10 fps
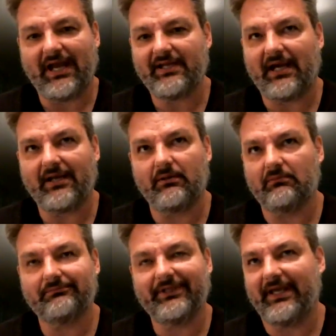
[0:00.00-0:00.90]
I don't,
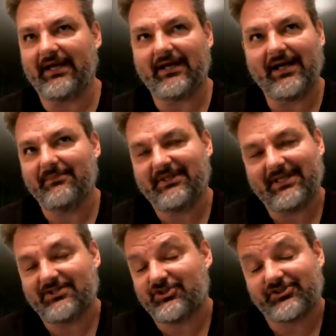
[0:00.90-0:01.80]
I mean,
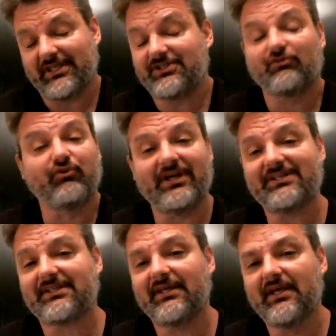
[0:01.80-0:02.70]
it's a
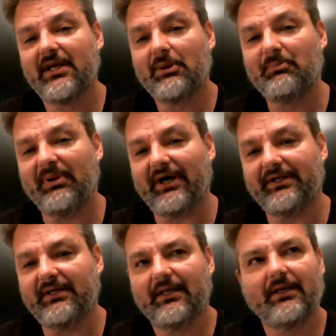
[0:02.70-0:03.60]
risk, but